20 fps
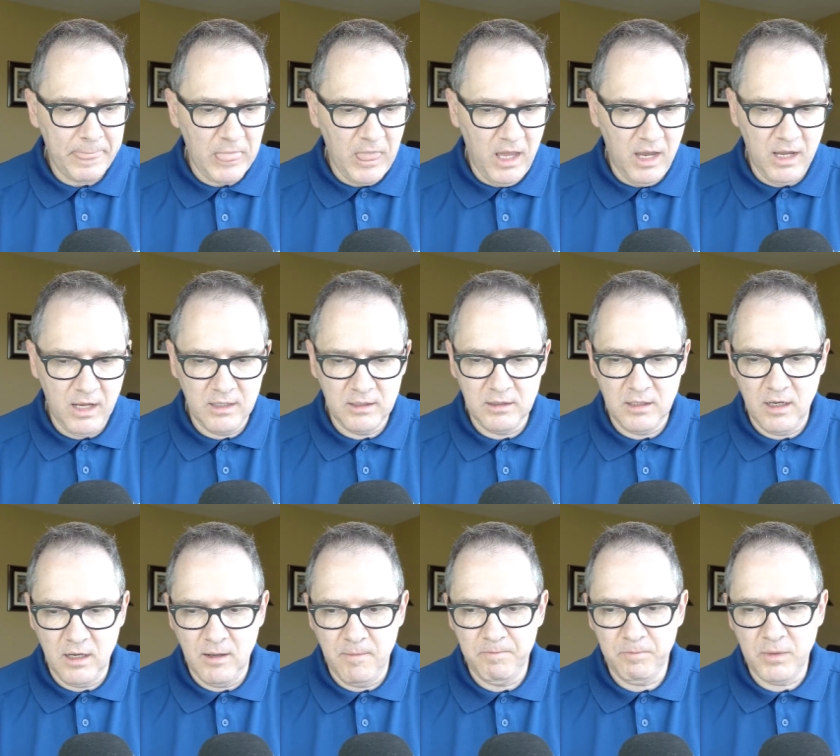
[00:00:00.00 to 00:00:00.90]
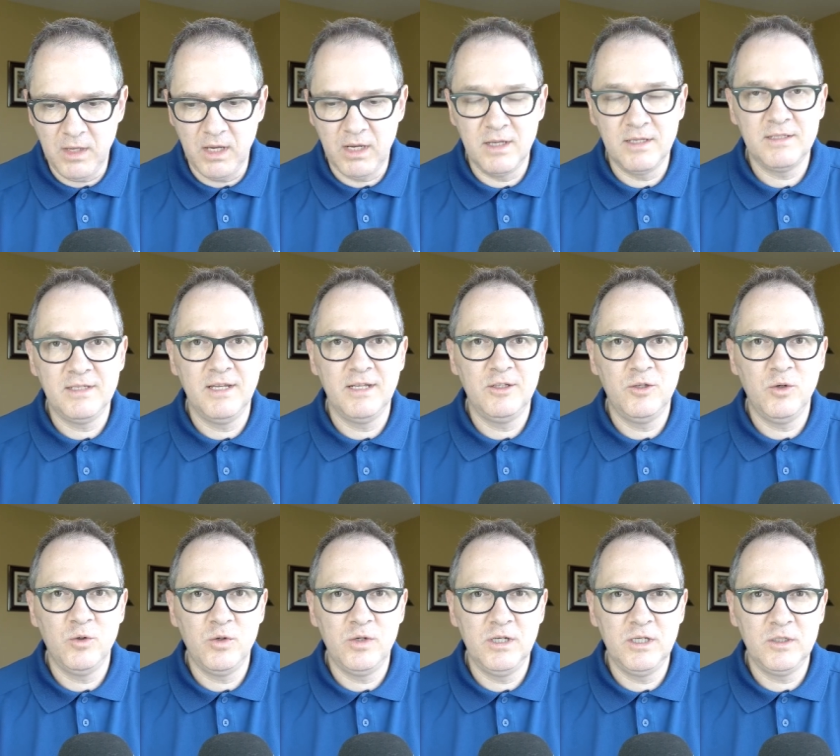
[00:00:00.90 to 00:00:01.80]
and like I said,
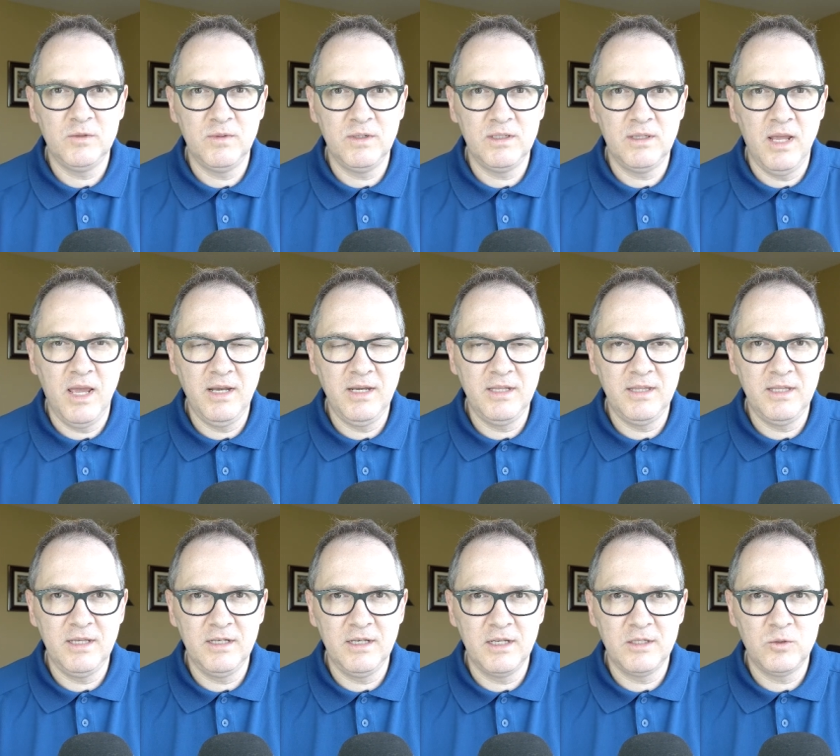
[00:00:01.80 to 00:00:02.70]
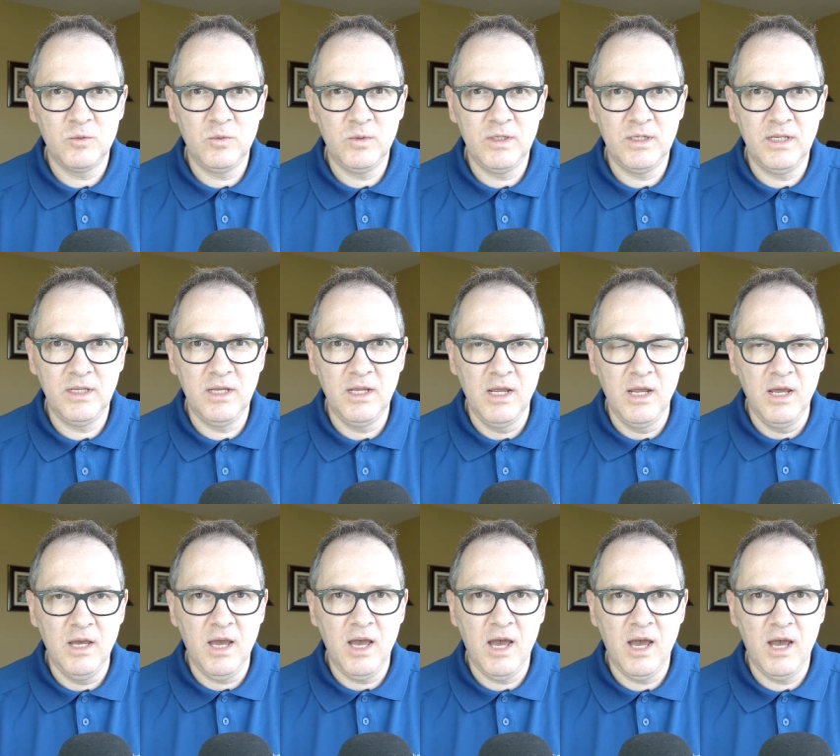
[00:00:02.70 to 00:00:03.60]
don't rinse with anything that's really
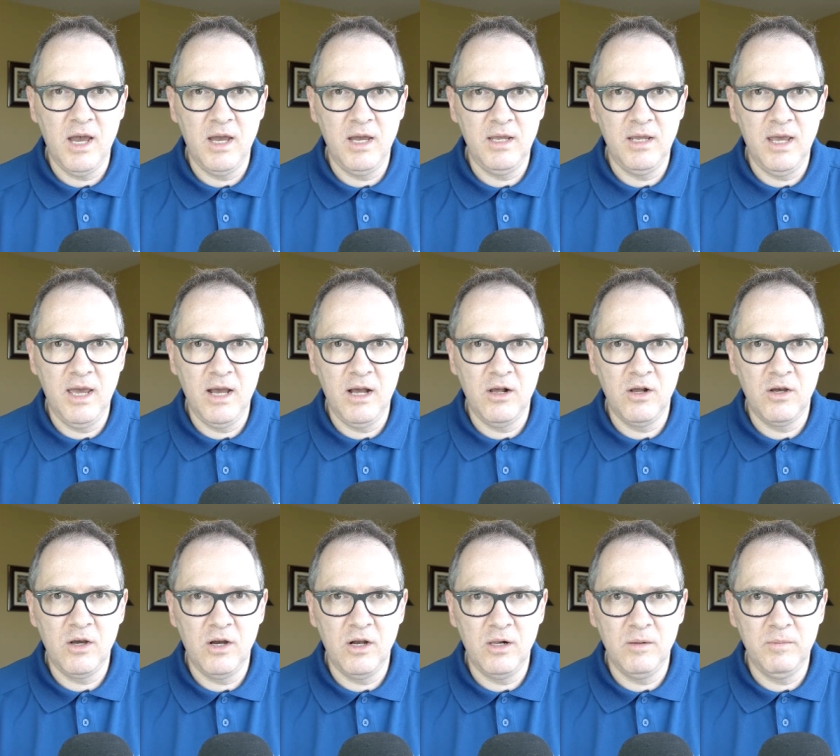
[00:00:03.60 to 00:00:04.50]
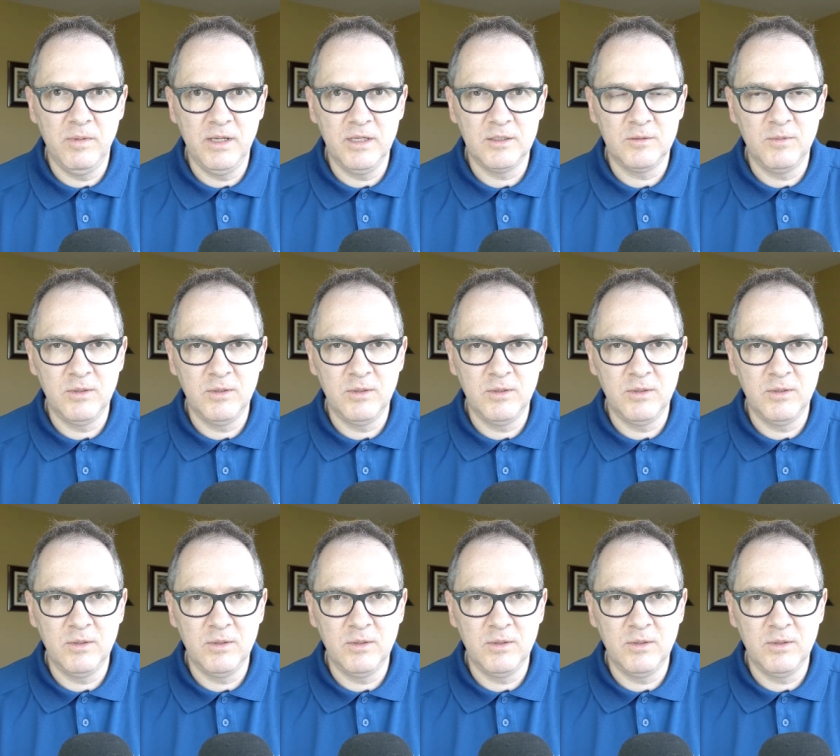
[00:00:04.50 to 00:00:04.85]
high alcohol based,